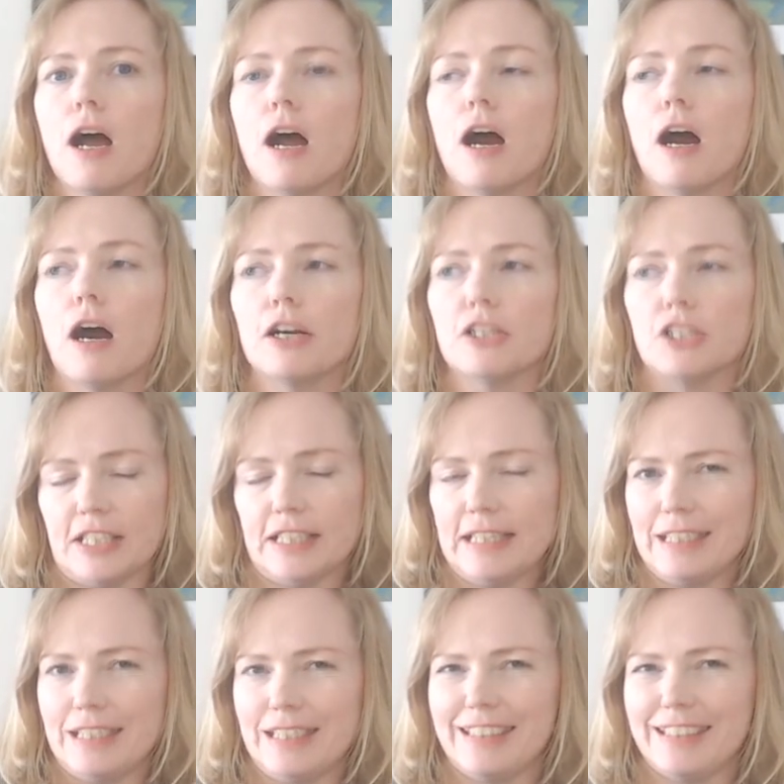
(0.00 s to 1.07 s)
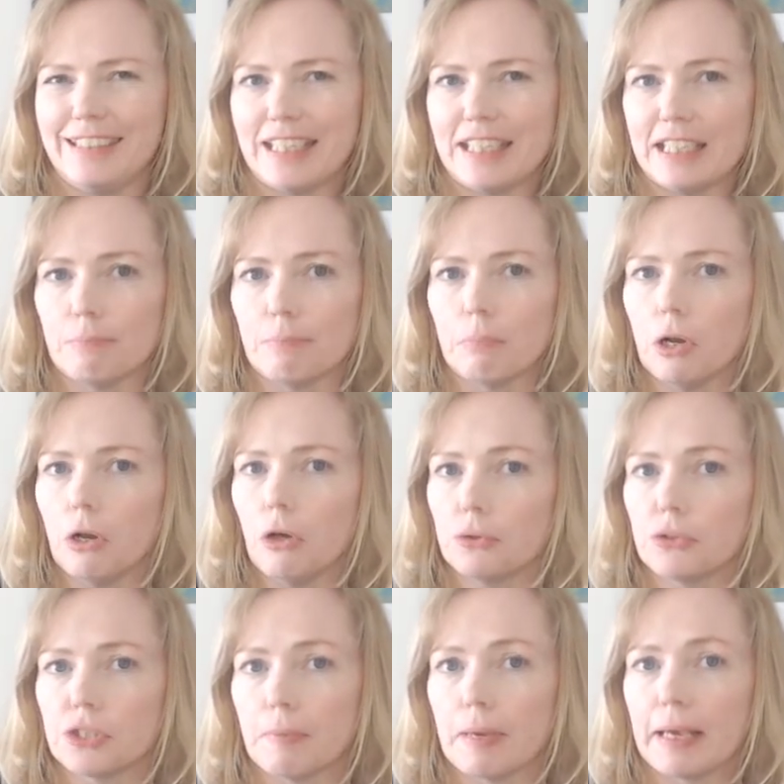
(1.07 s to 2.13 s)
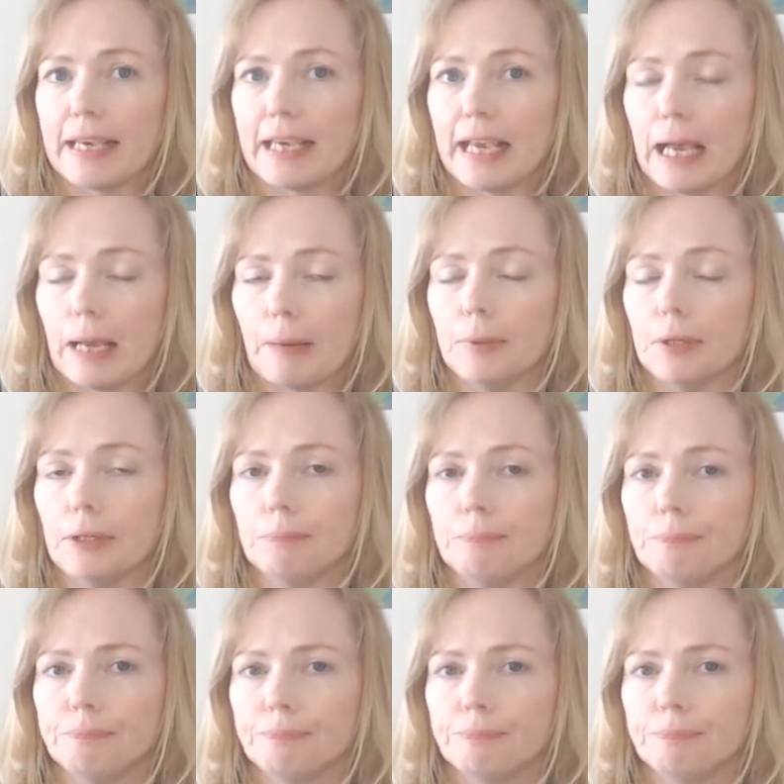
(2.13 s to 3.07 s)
I just needed a decent plot to make it happen.